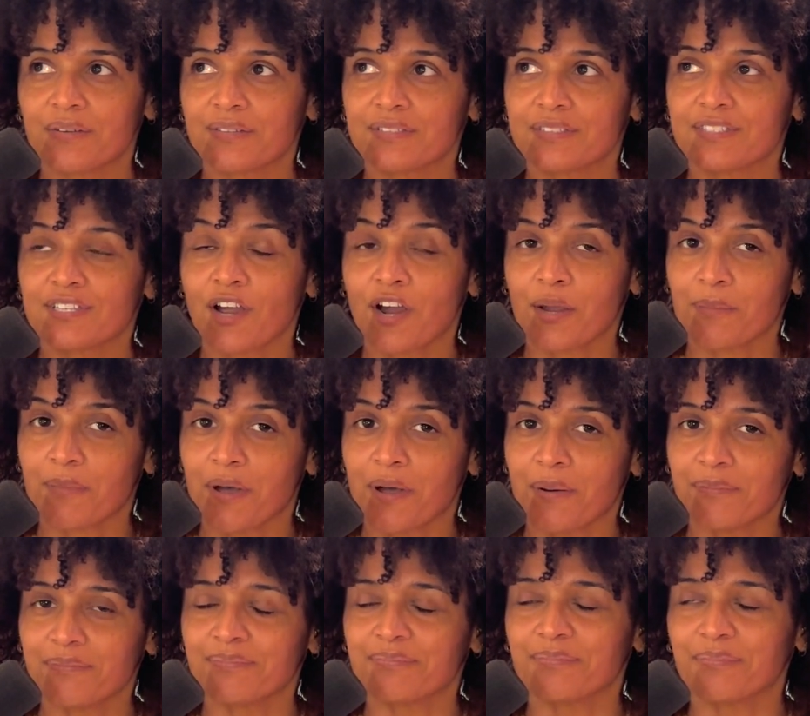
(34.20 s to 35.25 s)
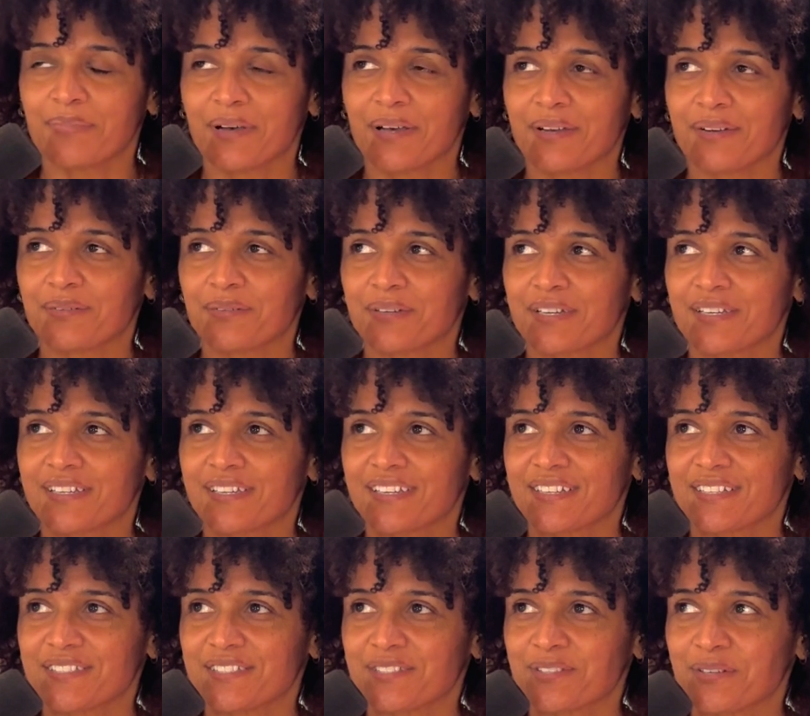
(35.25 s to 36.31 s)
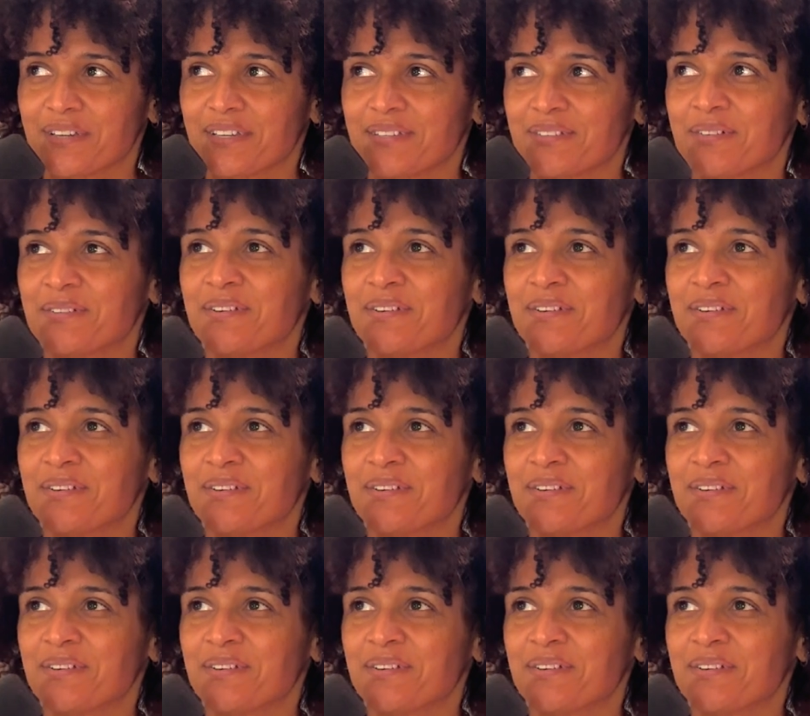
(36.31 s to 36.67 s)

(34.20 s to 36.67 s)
sorry, Mom, but we're going to get into it.